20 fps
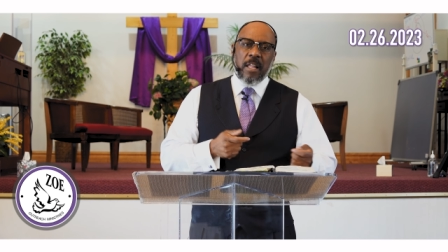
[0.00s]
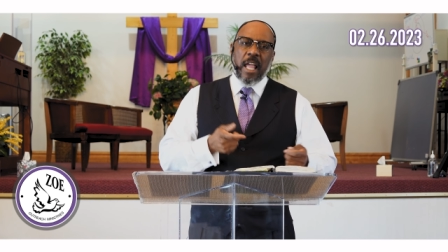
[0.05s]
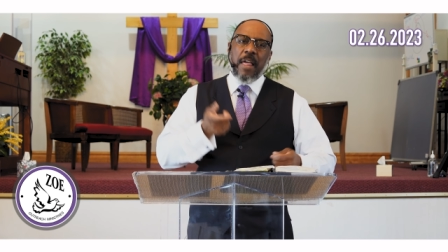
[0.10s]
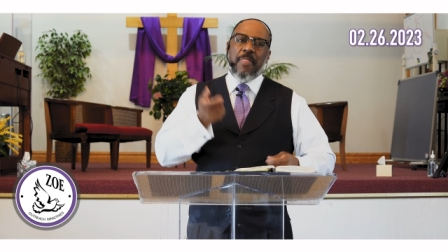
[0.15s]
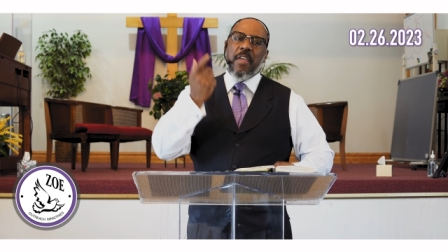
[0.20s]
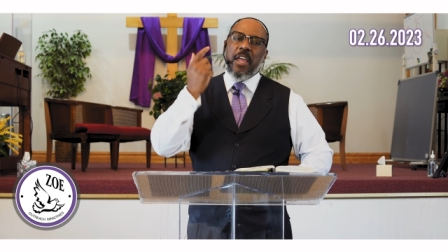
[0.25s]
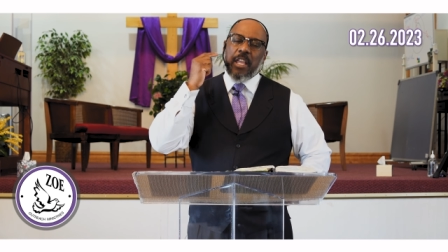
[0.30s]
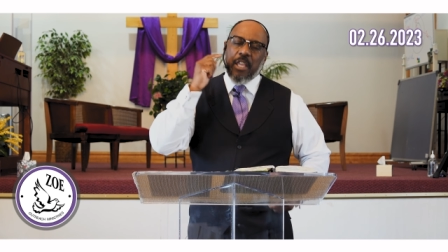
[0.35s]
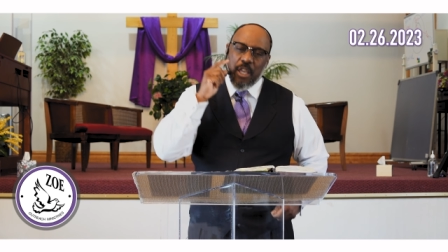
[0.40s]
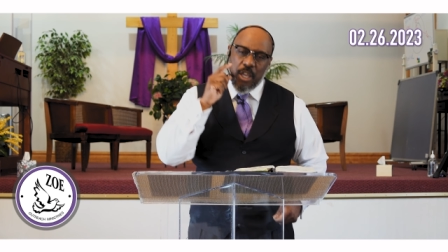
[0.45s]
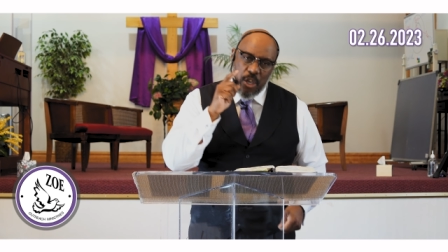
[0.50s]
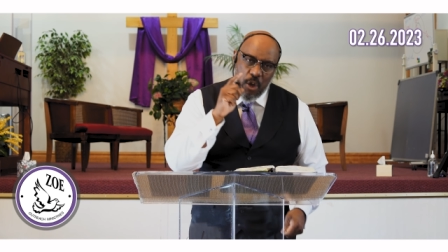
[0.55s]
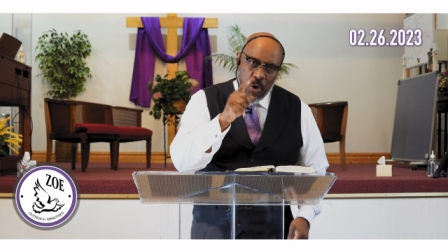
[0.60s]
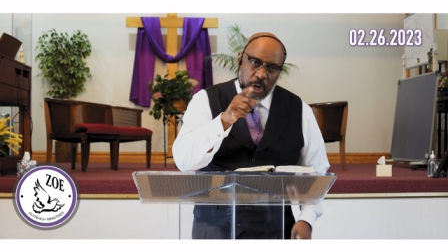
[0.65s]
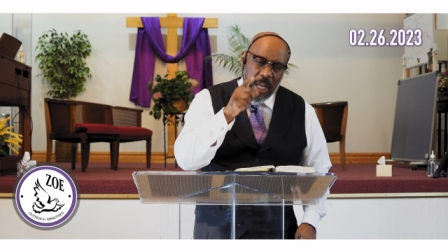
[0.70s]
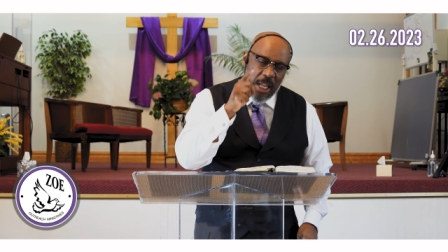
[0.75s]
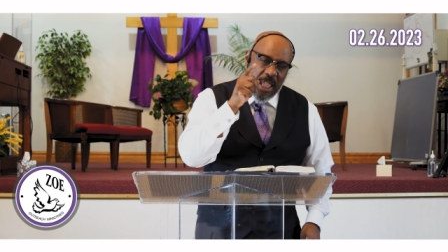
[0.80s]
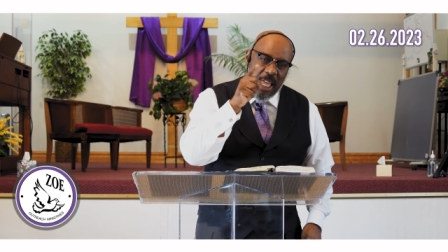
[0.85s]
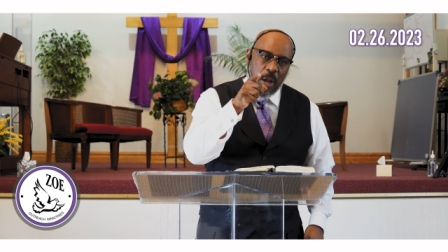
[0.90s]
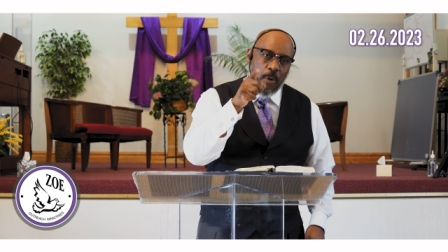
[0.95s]
And then
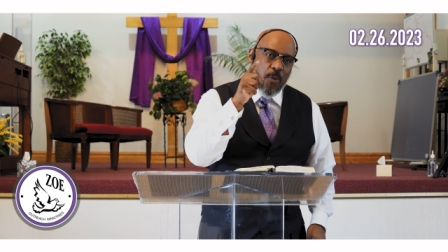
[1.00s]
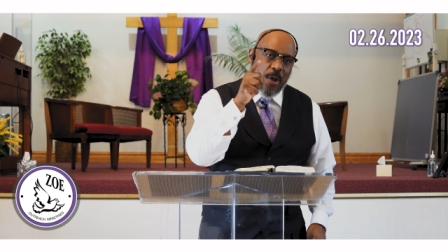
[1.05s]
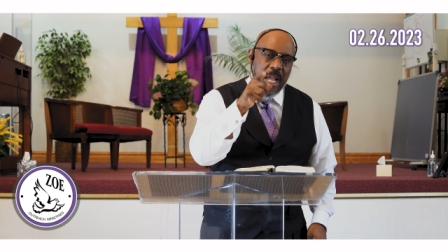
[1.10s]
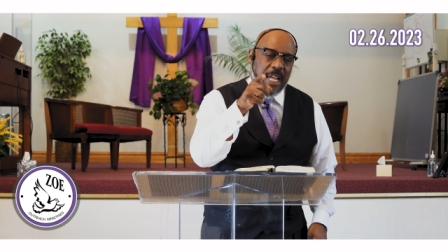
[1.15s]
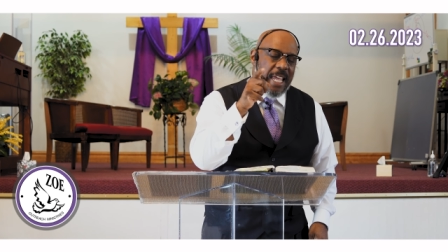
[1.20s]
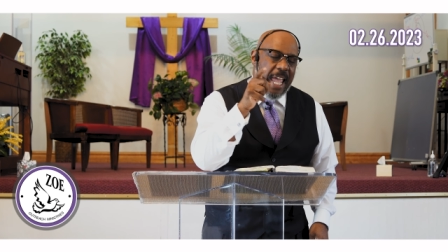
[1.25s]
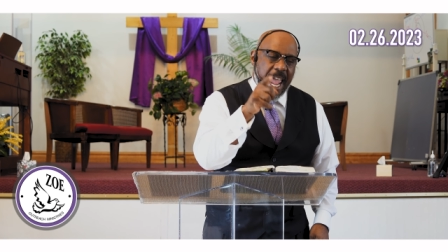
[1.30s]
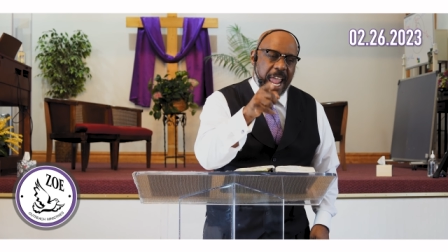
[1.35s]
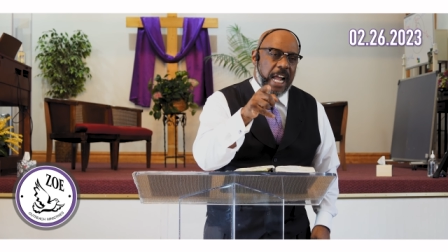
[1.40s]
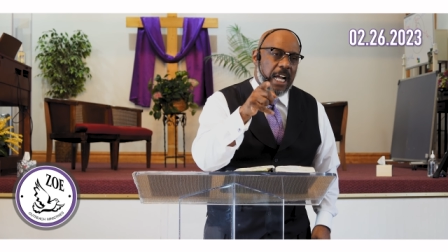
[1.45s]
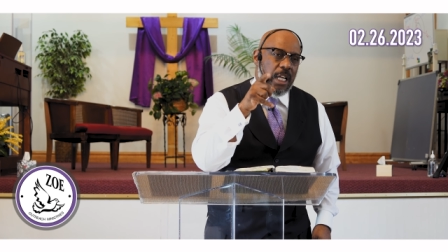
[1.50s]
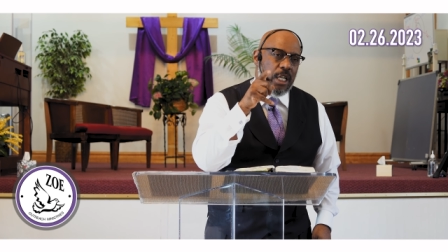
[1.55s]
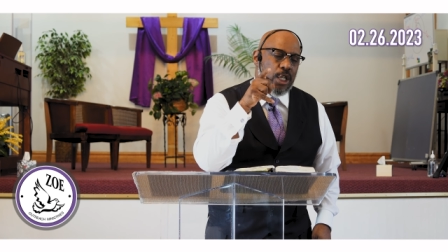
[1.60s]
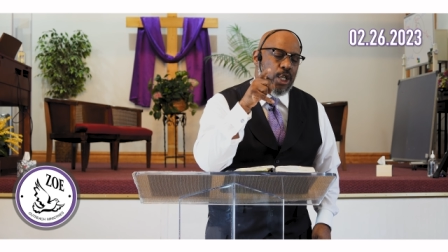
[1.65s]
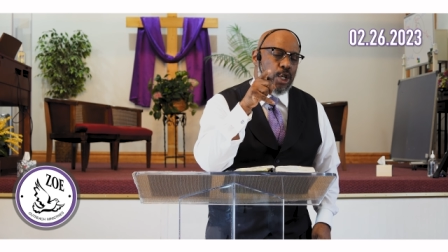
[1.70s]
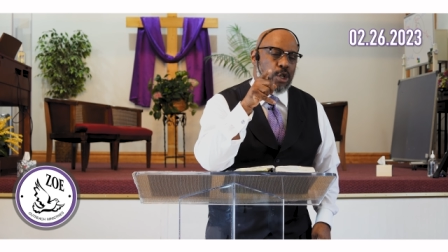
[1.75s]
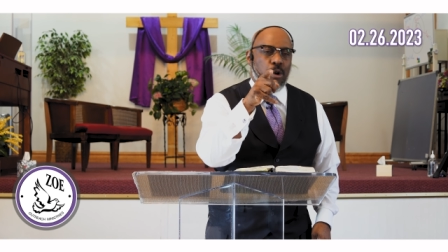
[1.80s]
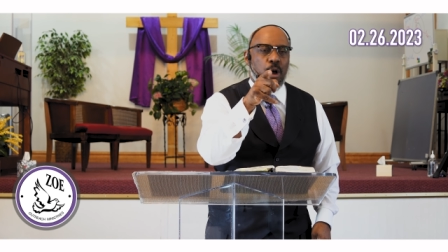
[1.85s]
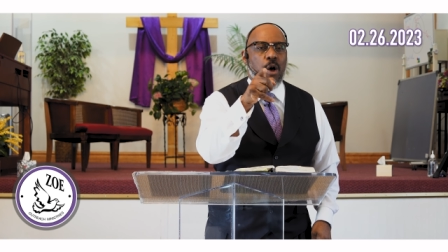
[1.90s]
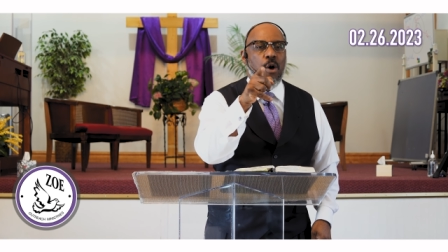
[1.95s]
you can then regain
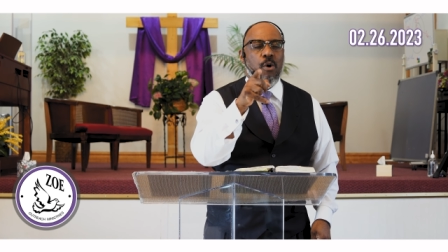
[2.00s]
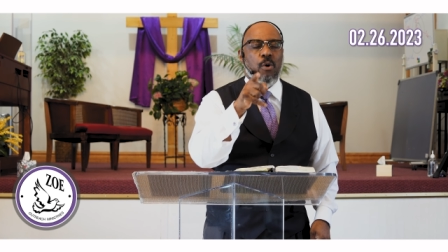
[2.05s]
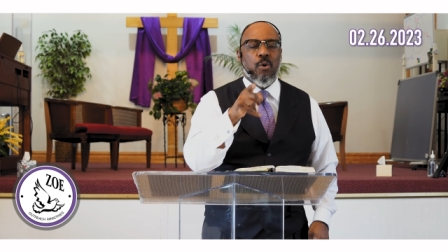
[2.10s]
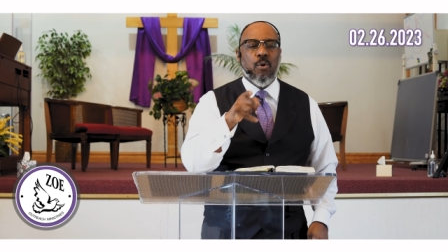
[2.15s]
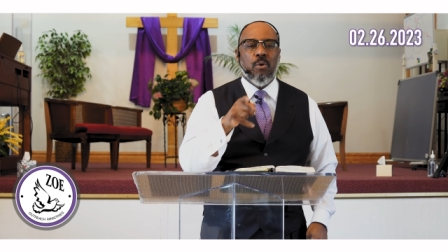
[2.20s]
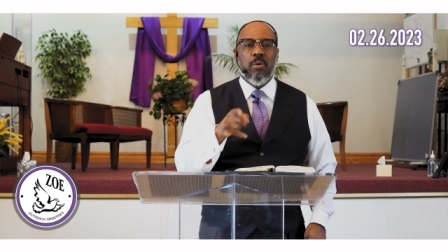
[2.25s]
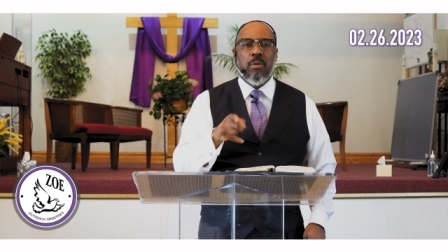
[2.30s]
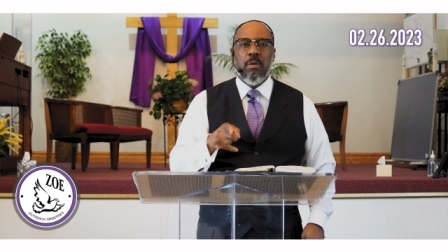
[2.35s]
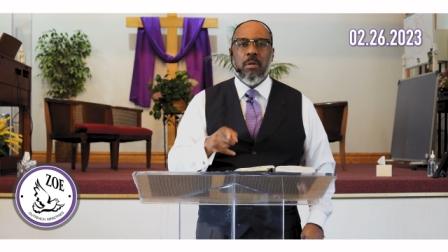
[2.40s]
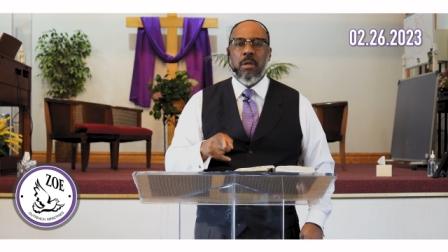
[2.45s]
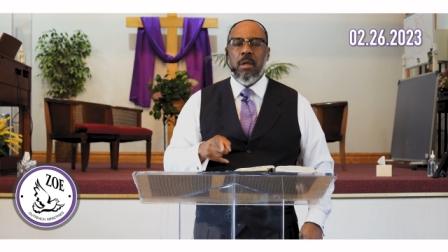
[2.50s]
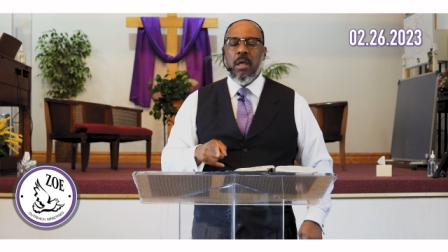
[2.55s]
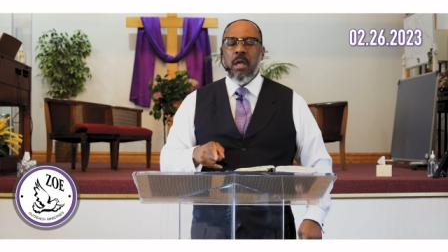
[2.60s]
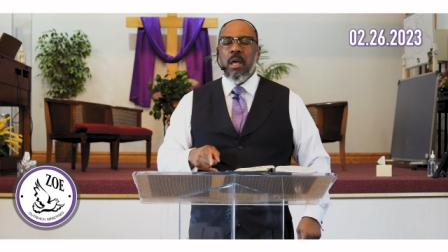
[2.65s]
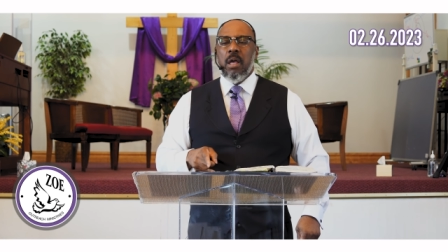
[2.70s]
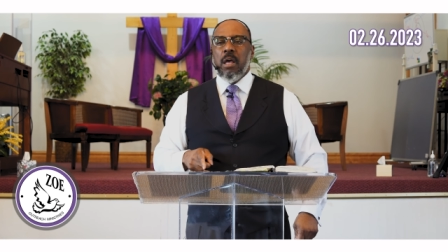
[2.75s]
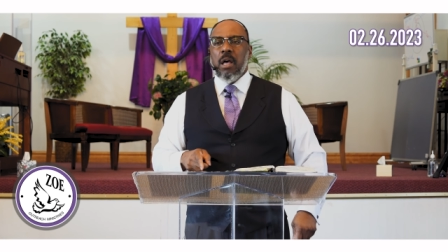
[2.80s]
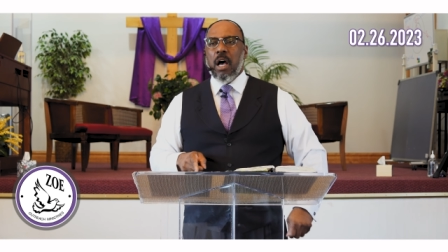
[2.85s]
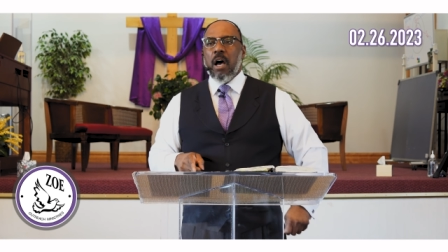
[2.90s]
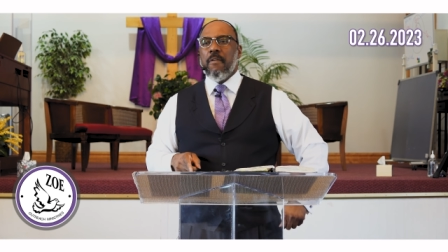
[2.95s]
control
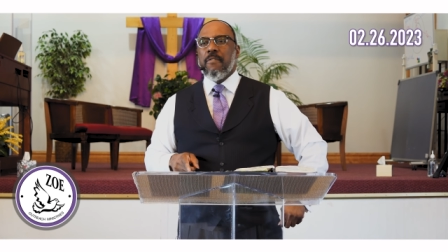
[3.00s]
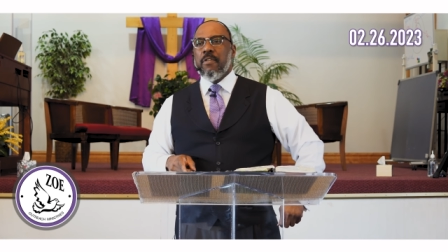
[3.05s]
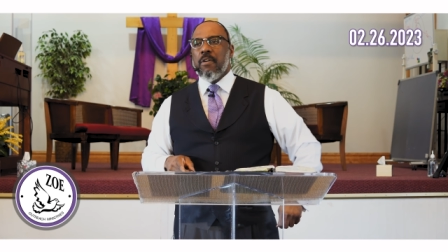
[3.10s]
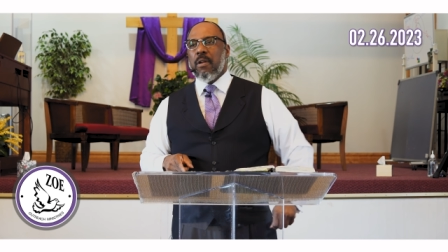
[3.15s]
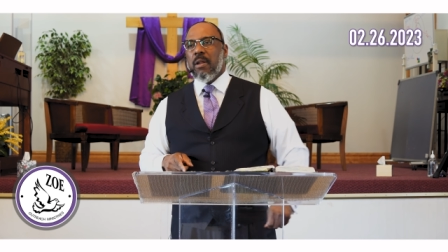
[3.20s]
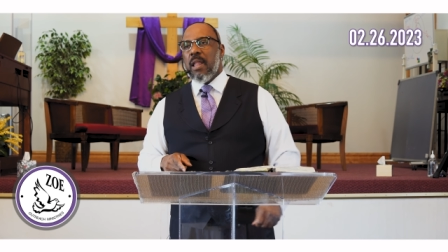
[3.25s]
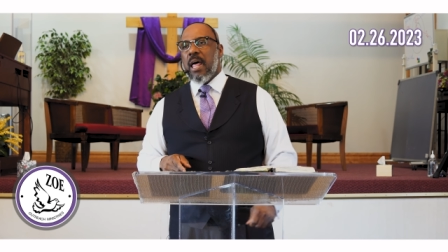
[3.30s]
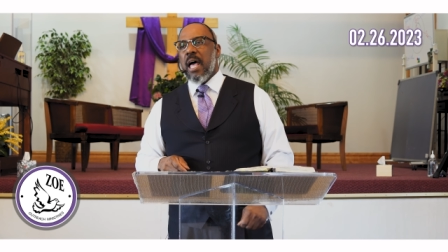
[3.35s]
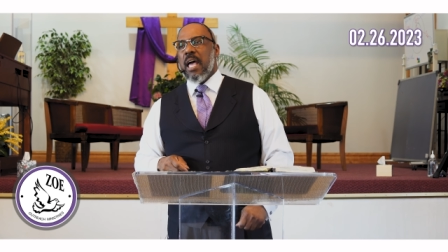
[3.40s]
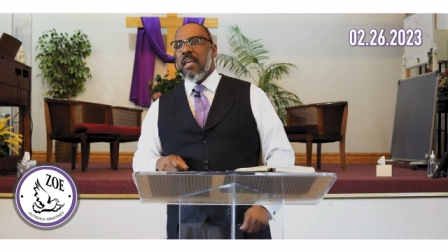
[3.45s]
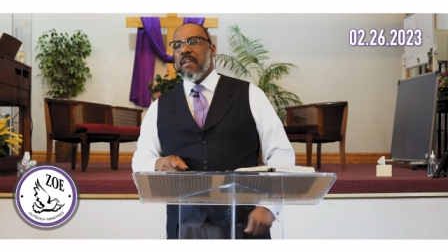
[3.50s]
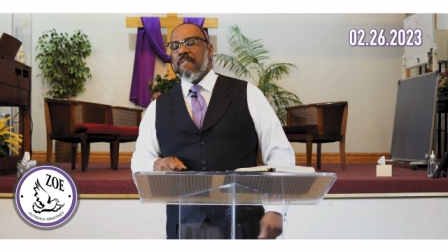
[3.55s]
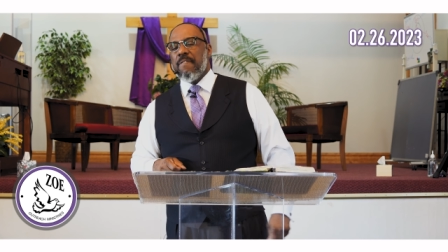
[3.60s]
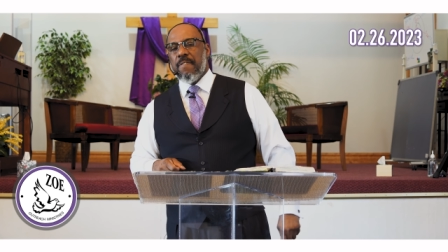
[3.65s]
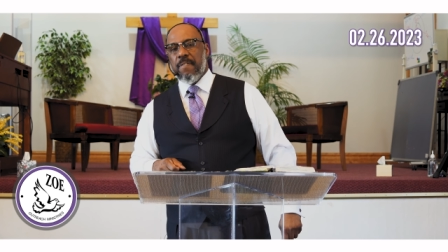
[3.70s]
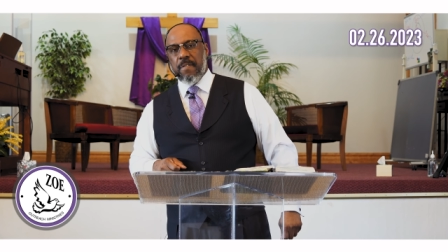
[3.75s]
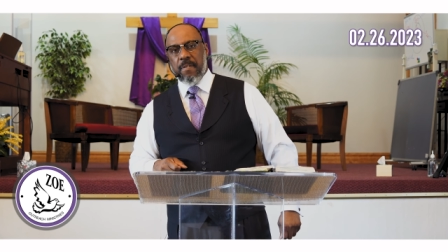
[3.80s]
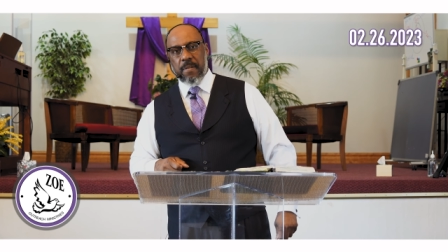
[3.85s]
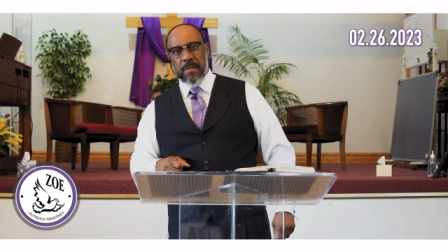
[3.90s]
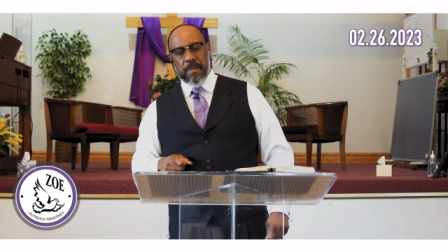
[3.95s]
of your
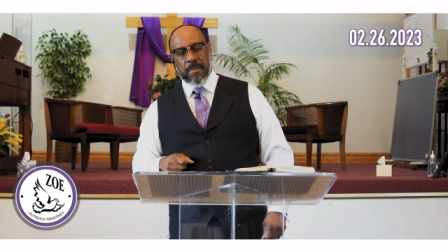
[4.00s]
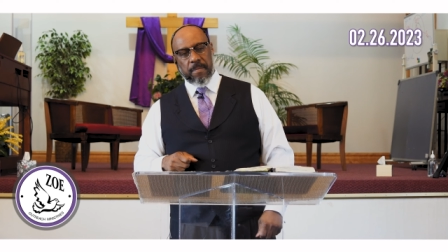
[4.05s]
life.